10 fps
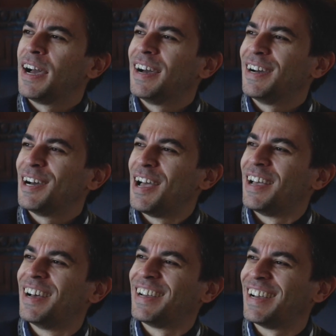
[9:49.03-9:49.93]

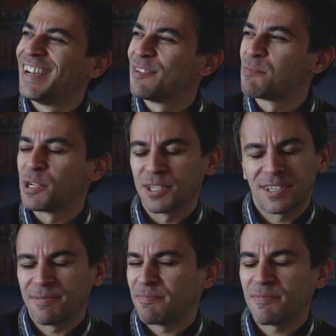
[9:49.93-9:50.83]

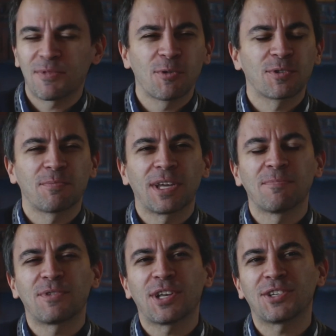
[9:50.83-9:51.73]
But those are my
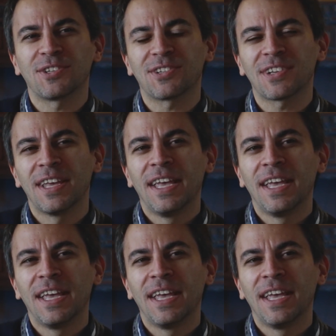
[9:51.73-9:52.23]
impressions.